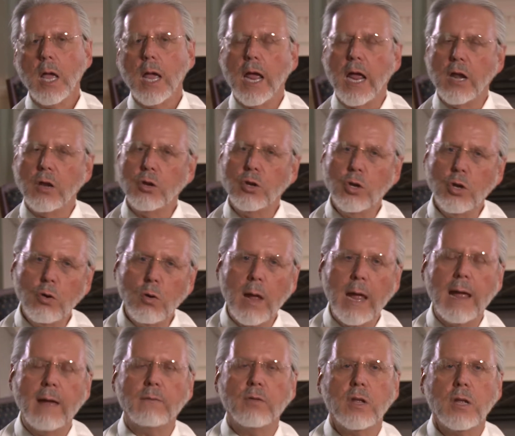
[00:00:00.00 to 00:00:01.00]
and you
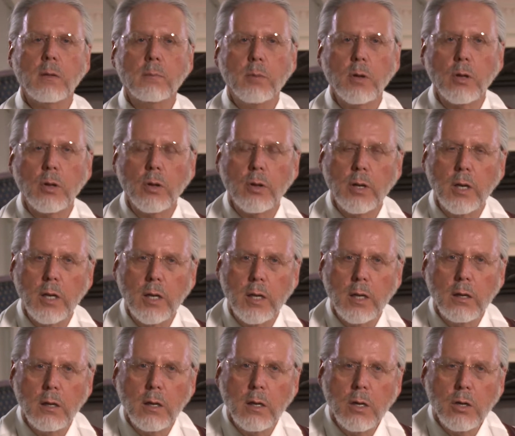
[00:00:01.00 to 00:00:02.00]
have the ability